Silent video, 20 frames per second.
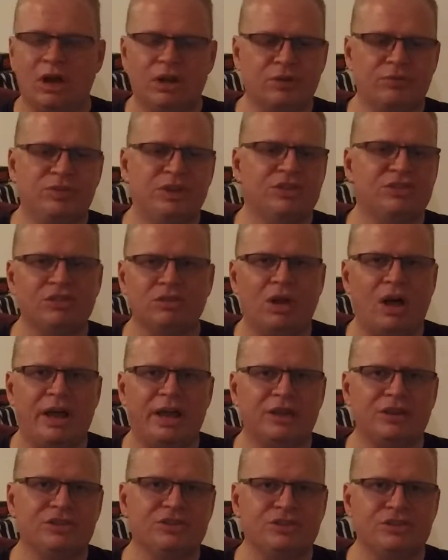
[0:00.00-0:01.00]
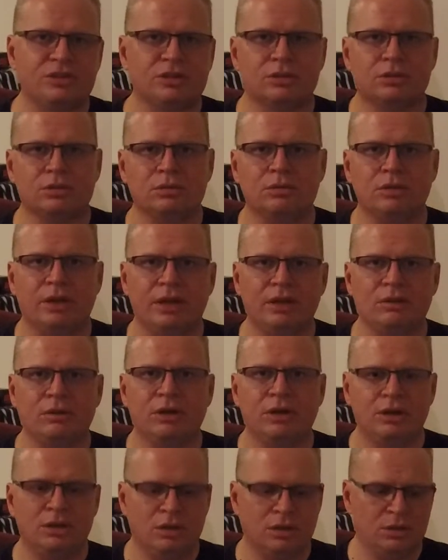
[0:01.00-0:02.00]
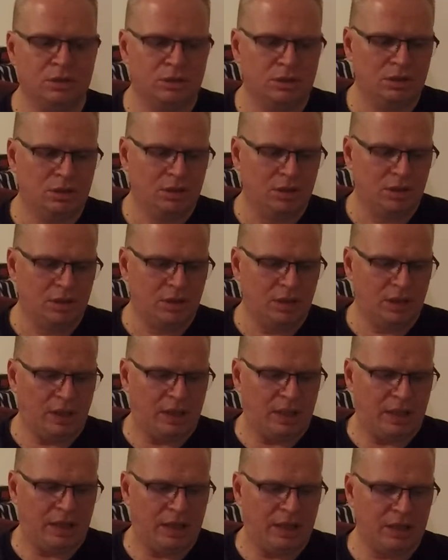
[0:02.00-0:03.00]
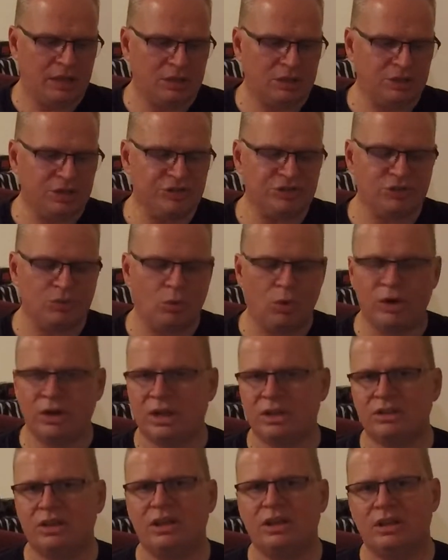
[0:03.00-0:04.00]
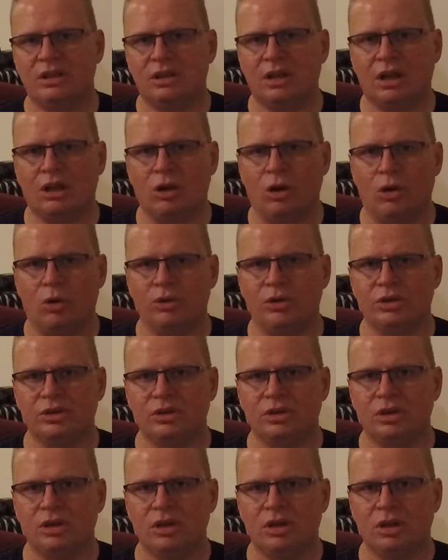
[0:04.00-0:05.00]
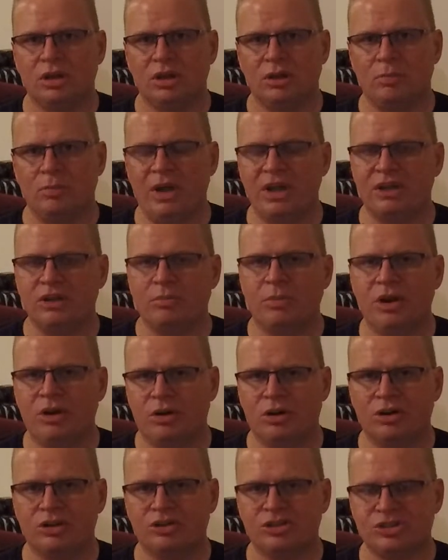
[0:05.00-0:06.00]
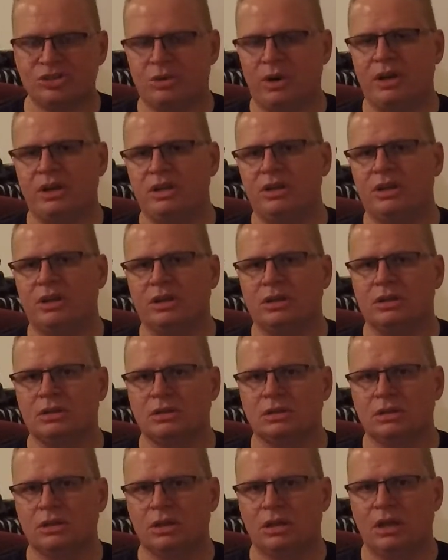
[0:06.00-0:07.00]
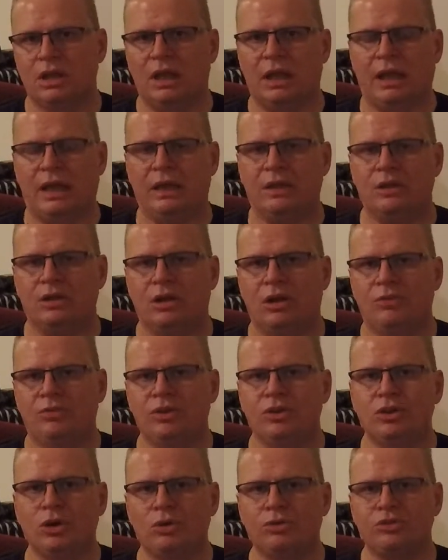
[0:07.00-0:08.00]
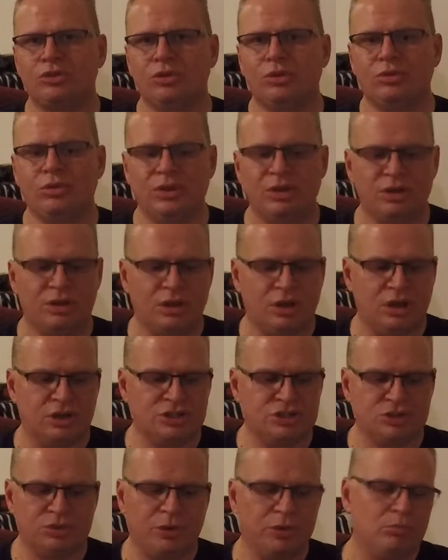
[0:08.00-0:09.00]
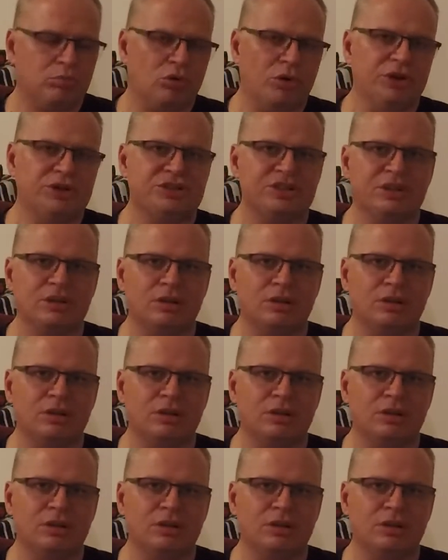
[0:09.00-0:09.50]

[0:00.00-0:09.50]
dislikes lately, and it's the one I did, and I called it Make America Straight Again. And if you go to the street preaching